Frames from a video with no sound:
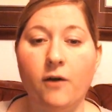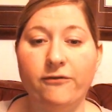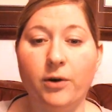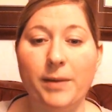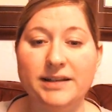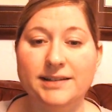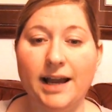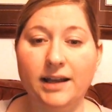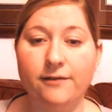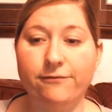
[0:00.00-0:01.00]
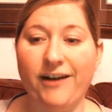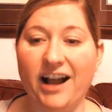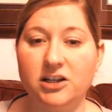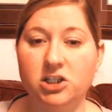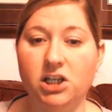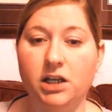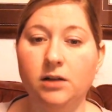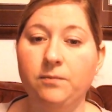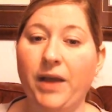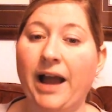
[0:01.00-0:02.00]
For my second
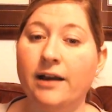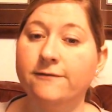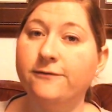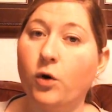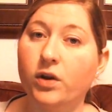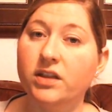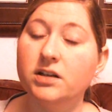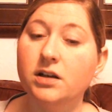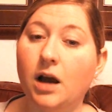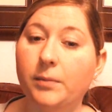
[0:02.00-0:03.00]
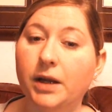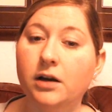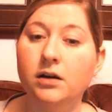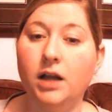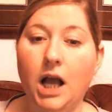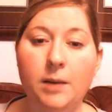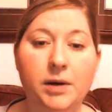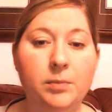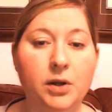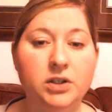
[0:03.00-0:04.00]
fraction, I have 4 in the denominator. I'm going
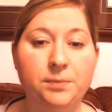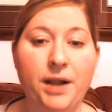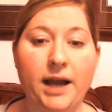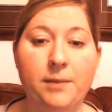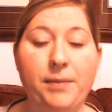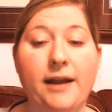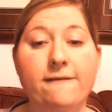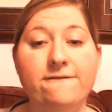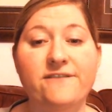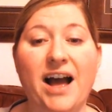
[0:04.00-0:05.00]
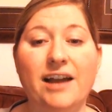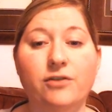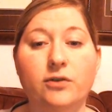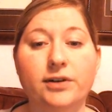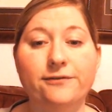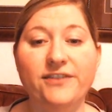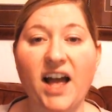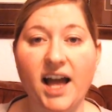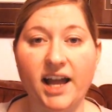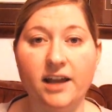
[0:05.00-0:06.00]
to multiply it by 5 over
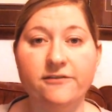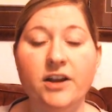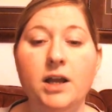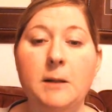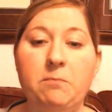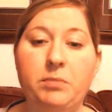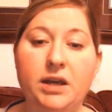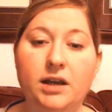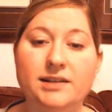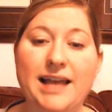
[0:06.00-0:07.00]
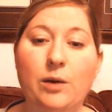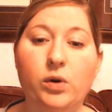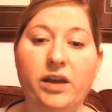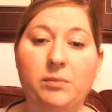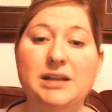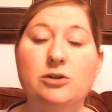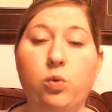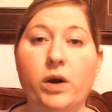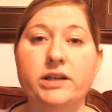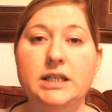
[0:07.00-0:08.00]
5 because that will give me
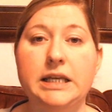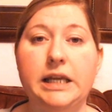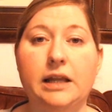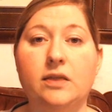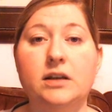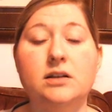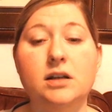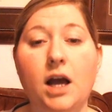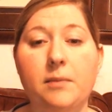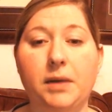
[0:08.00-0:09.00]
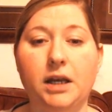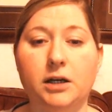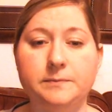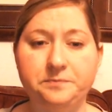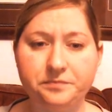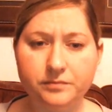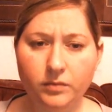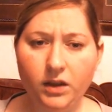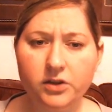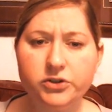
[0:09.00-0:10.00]
20 in the denominator.
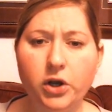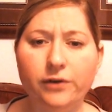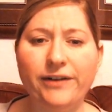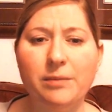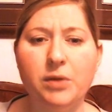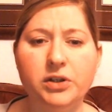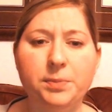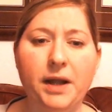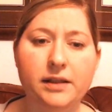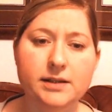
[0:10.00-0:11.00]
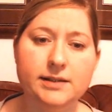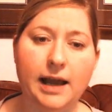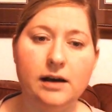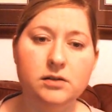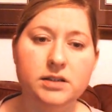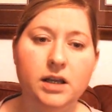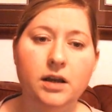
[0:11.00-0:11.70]
So if I multiply these out,